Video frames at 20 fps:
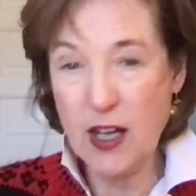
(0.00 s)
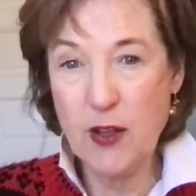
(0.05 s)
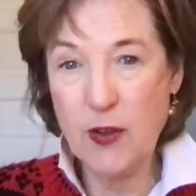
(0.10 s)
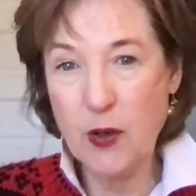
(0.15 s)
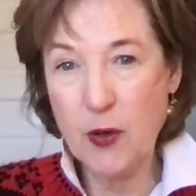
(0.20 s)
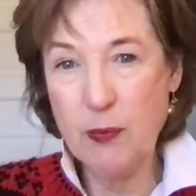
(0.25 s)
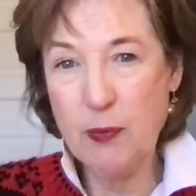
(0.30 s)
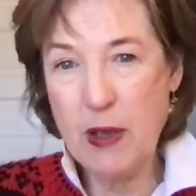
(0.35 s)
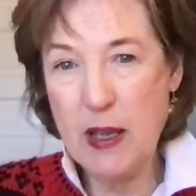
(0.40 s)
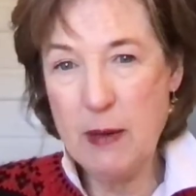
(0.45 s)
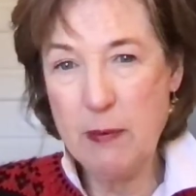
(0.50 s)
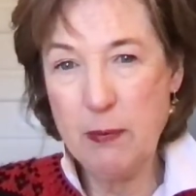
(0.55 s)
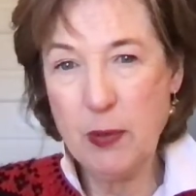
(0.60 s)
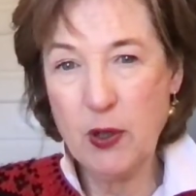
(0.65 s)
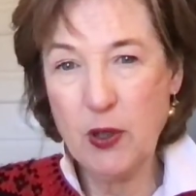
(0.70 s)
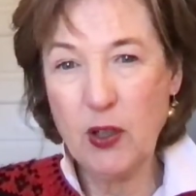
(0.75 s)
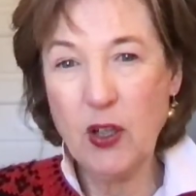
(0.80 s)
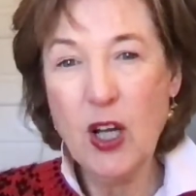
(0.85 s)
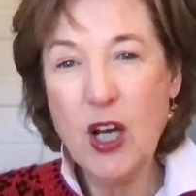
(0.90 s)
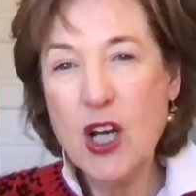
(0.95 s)
other
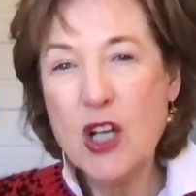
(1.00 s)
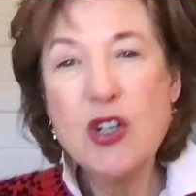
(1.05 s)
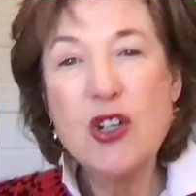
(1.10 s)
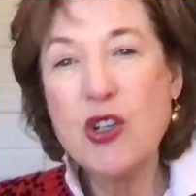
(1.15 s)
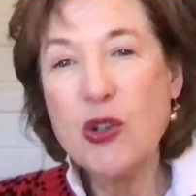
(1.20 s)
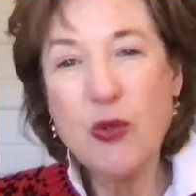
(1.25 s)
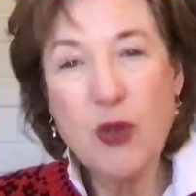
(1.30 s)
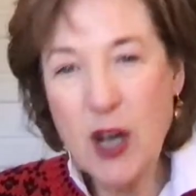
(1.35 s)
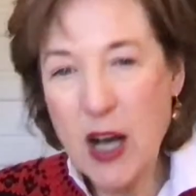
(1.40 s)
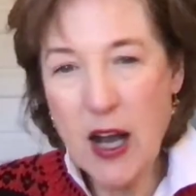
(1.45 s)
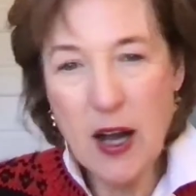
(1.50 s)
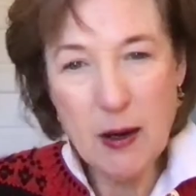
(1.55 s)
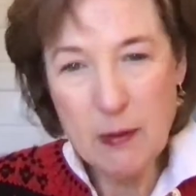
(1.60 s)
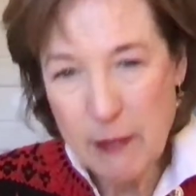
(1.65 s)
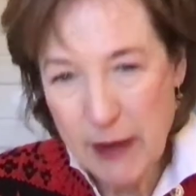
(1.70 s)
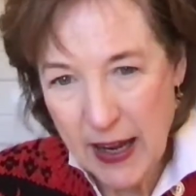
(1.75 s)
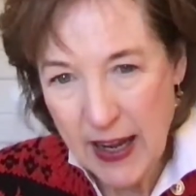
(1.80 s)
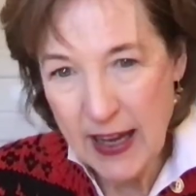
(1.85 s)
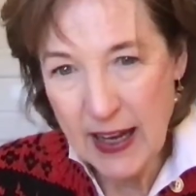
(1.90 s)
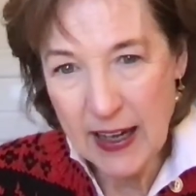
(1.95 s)
people to
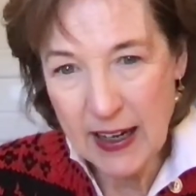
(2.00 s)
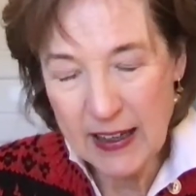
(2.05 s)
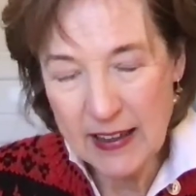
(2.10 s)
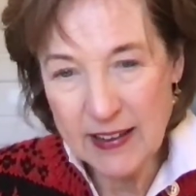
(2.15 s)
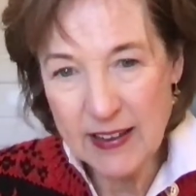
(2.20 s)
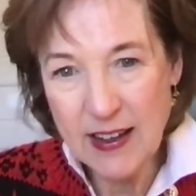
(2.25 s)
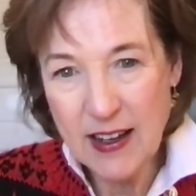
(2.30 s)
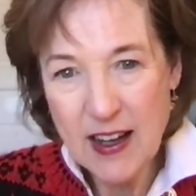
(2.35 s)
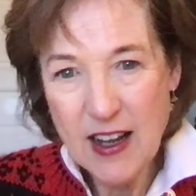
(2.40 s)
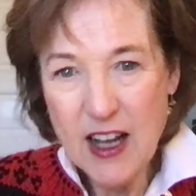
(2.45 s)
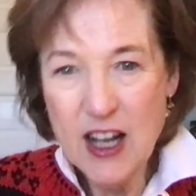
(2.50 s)
come in,